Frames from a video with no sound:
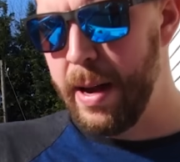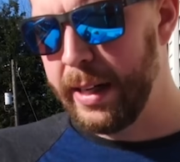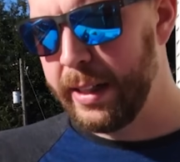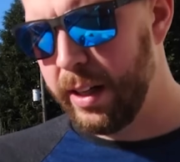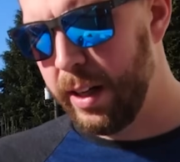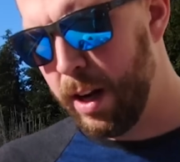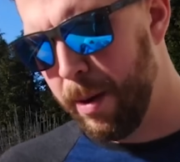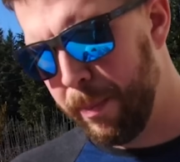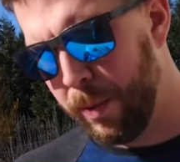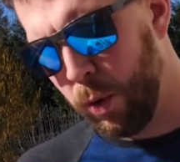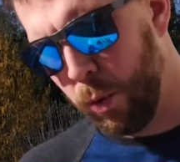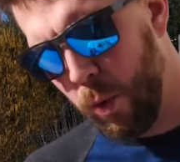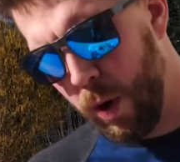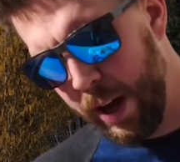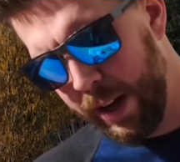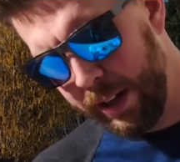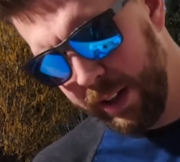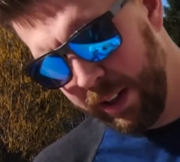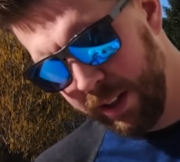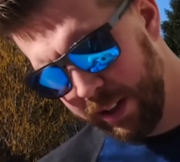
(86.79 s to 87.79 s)
Magnet number
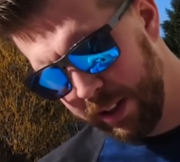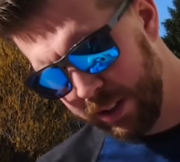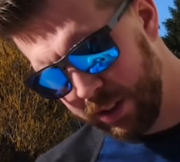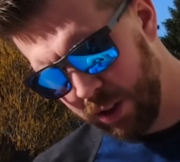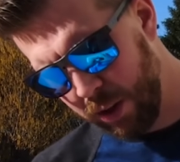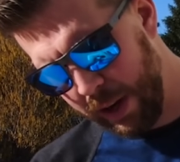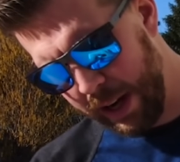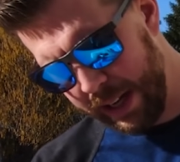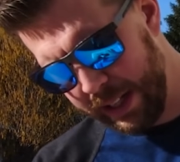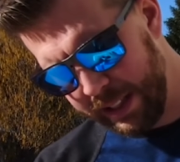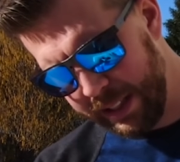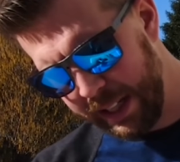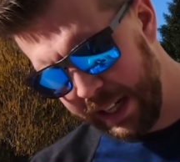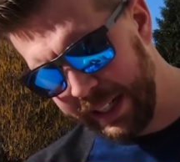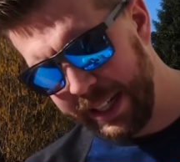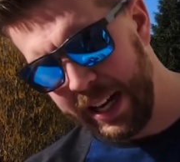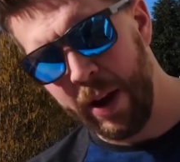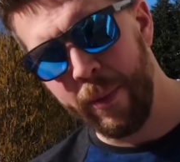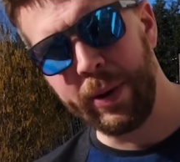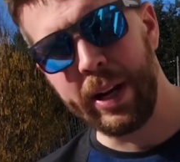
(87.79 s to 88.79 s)
one. Let's go ahead and take
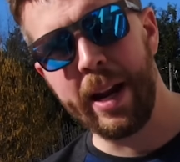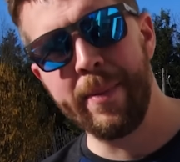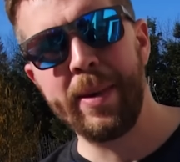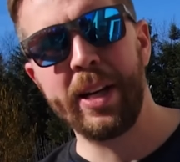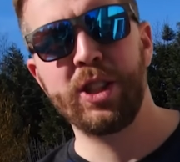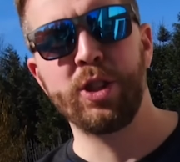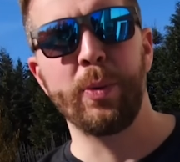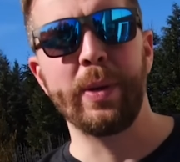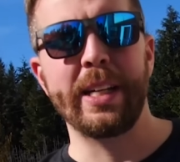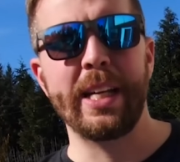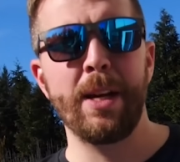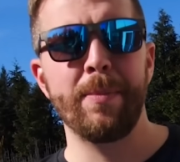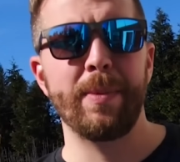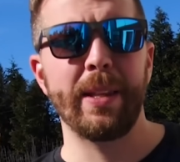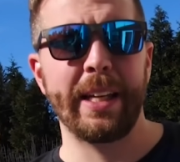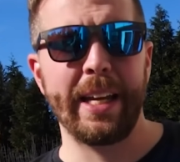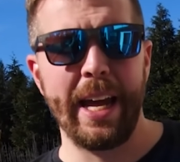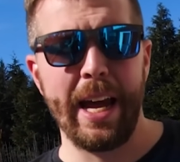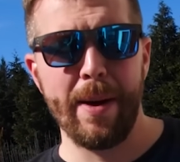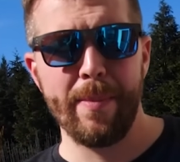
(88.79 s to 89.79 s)
it out. We got to make sure we keep the
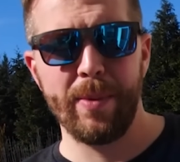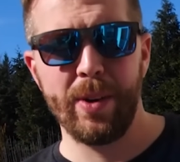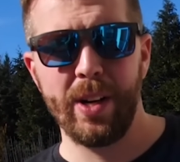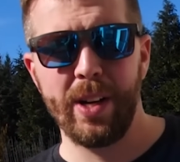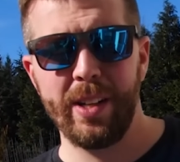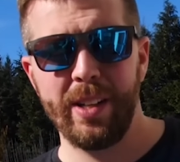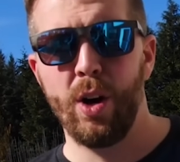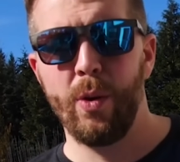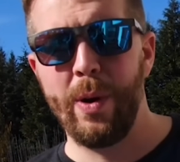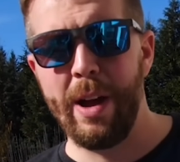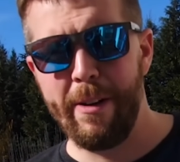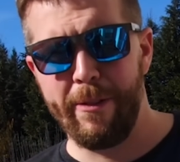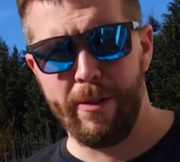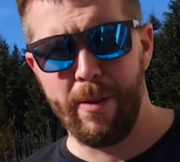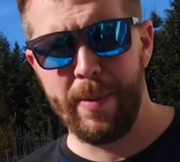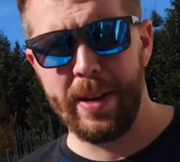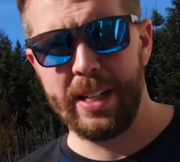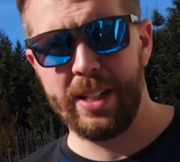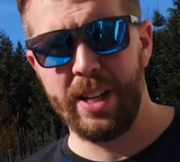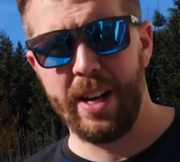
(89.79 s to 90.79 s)
camera away
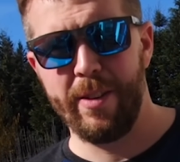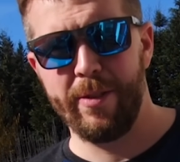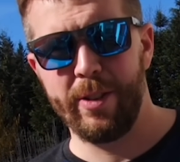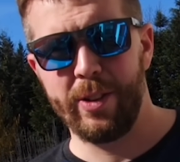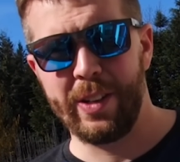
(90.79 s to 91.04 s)
from it, Jeff,